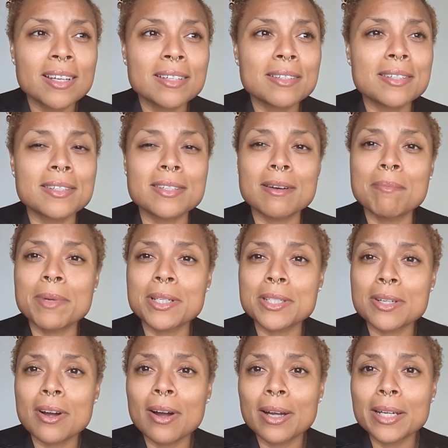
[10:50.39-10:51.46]
stomach
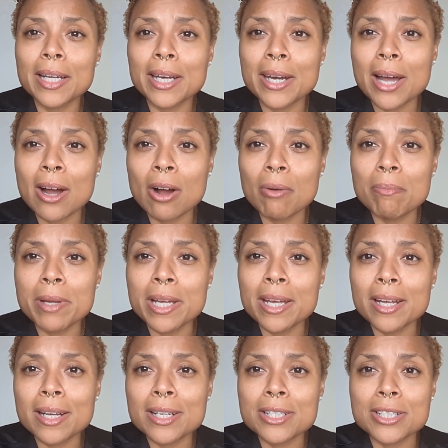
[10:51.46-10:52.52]
start getting all
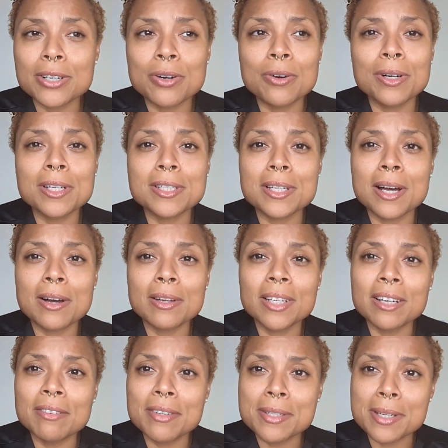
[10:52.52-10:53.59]
big because your cortisol
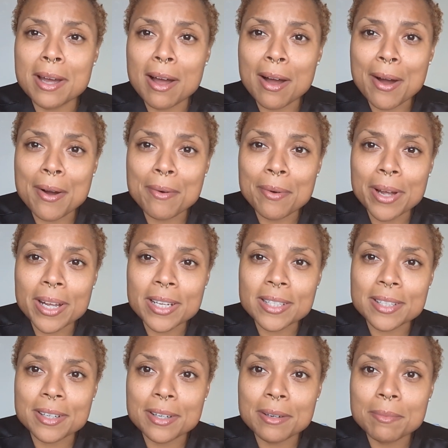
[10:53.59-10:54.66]
levels are always
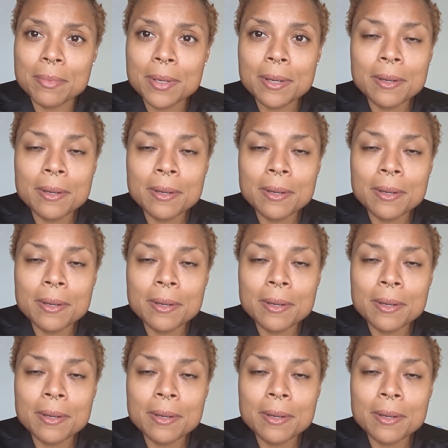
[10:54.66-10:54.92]
up.